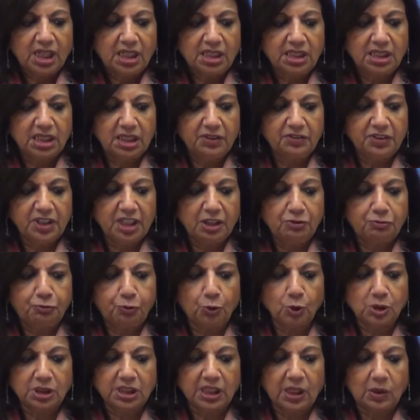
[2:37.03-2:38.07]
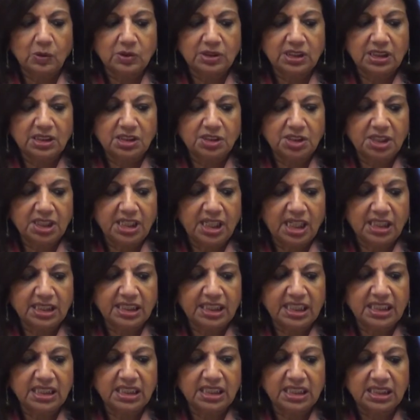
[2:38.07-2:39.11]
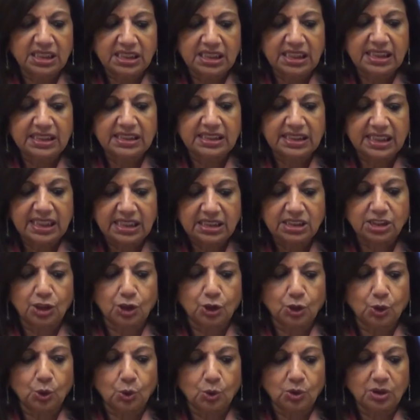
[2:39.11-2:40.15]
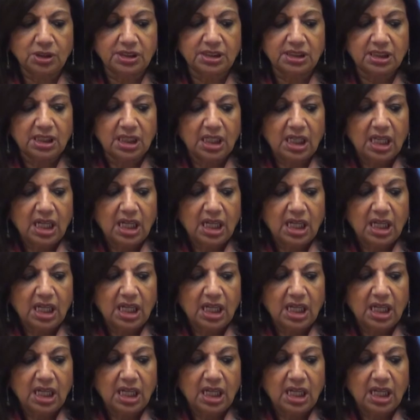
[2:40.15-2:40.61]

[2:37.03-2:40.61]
delivering 4,336 crores.